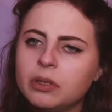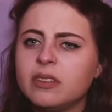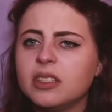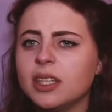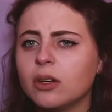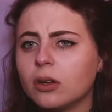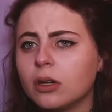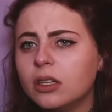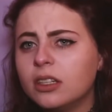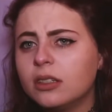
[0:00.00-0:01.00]
previously or
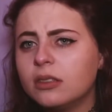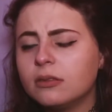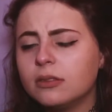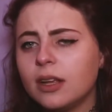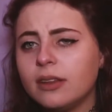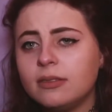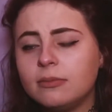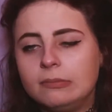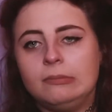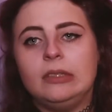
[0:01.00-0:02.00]
not.
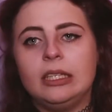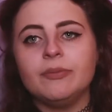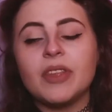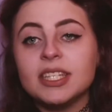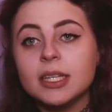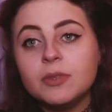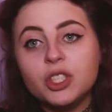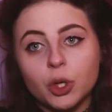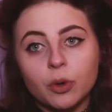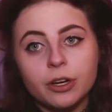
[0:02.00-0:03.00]
I did
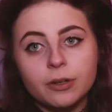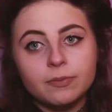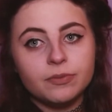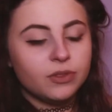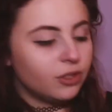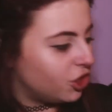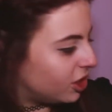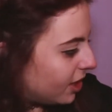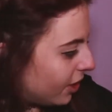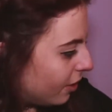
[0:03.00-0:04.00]
show her, and
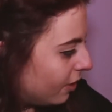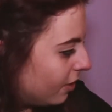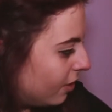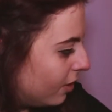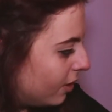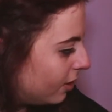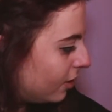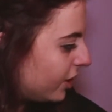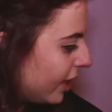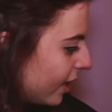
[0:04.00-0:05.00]
she's here.
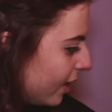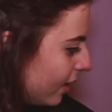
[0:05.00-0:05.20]
Jack?